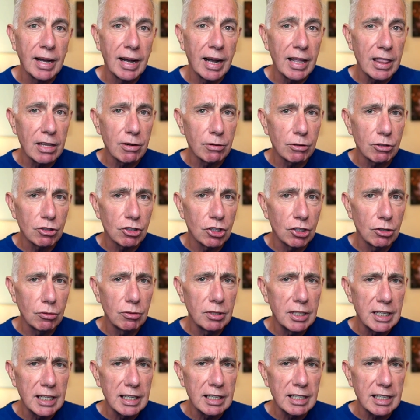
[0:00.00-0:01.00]
and there are two
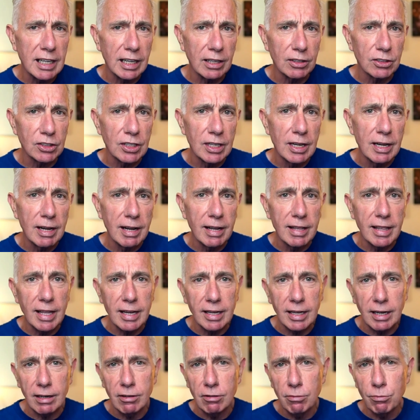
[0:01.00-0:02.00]
details in
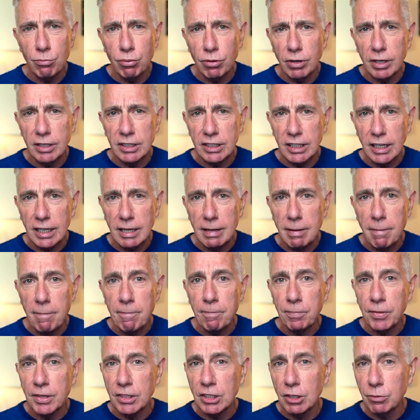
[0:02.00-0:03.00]
their current pricing
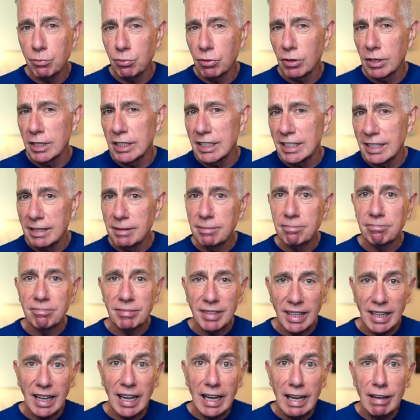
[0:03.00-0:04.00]
that surprised
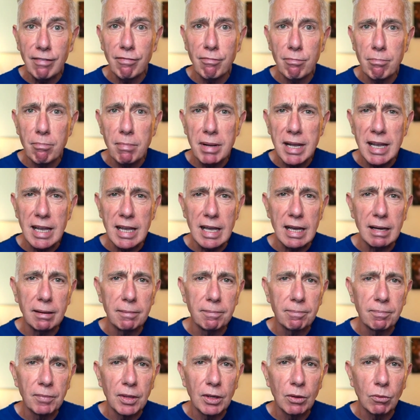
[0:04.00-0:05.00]
even me.
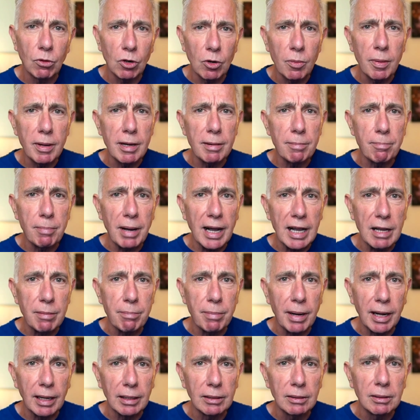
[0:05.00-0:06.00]
One about
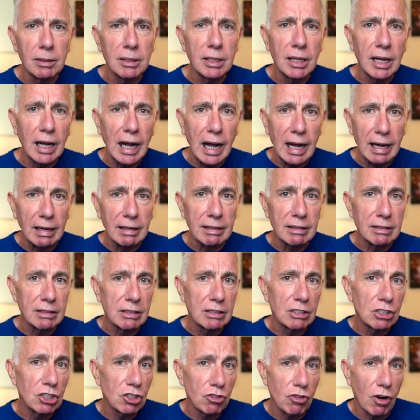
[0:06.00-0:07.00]
PayPal
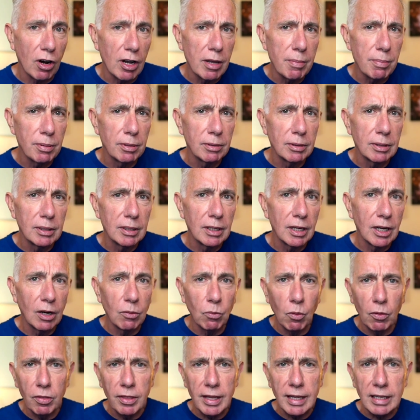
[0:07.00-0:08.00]
and Stripe,
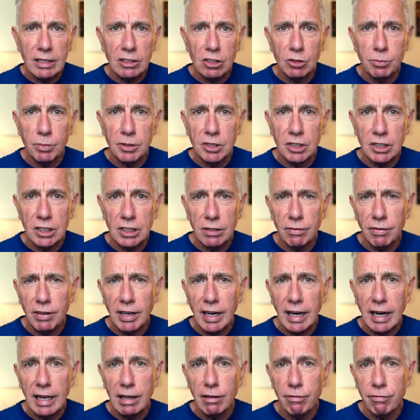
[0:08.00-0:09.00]
and one that
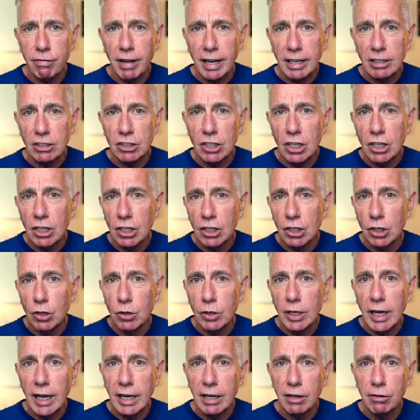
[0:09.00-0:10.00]
specifically affects
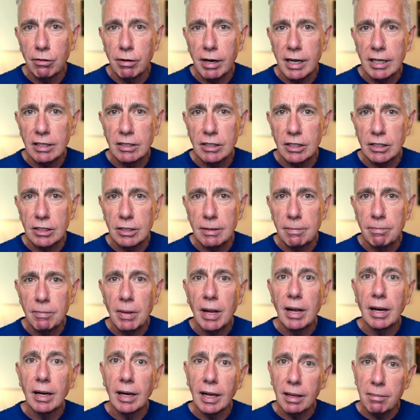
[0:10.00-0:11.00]
UK creators,
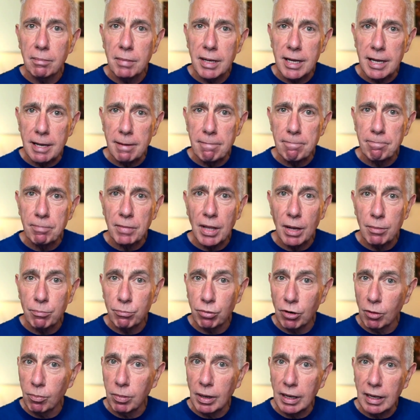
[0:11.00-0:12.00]
like me, and
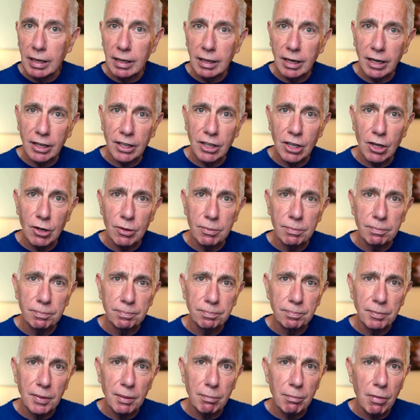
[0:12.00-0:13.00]
probably like you.
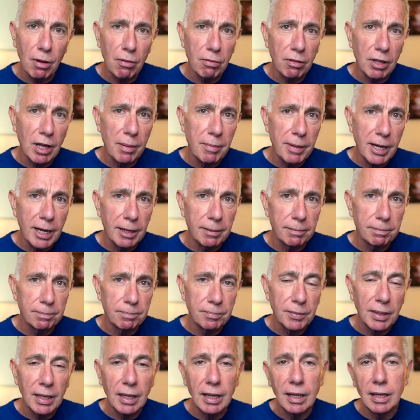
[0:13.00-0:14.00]
Both coming up.
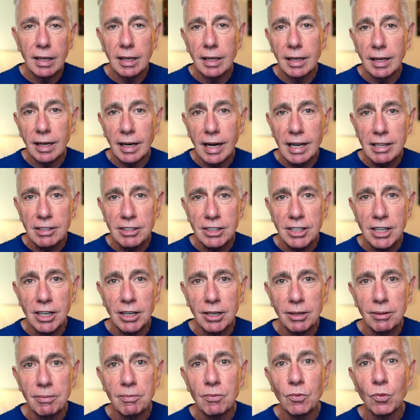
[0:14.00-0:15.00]
Let's
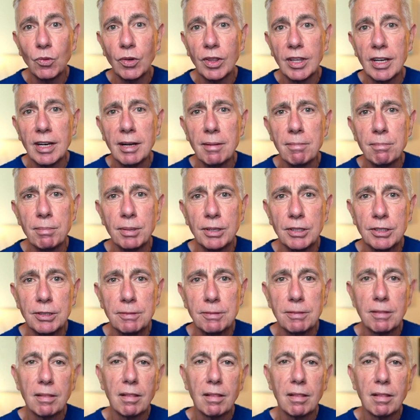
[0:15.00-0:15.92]
start with the numbers.